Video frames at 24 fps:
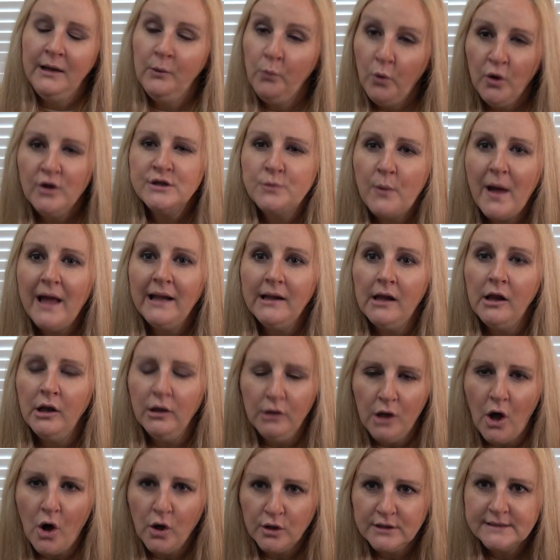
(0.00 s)
It works well
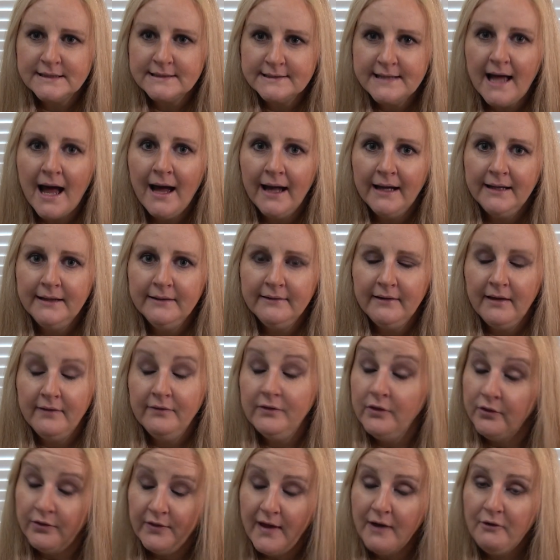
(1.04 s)
alongside
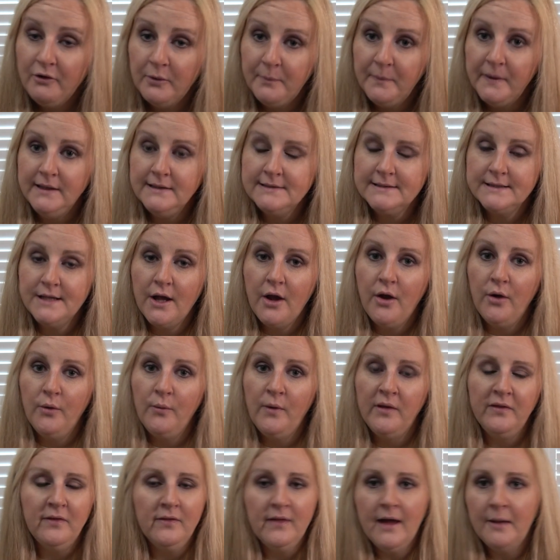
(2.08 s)
the therapy, so
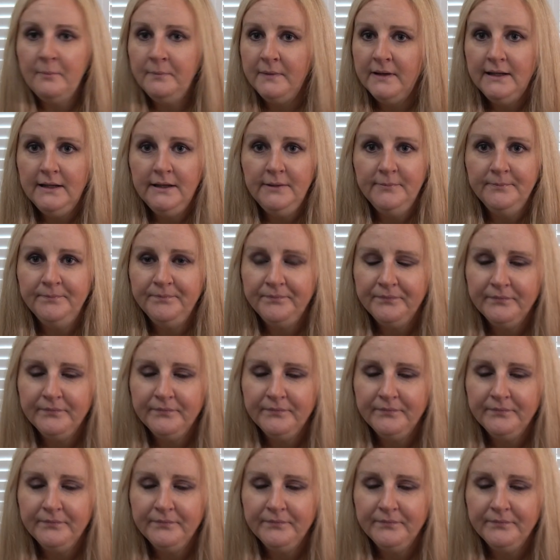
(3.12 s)
whether that be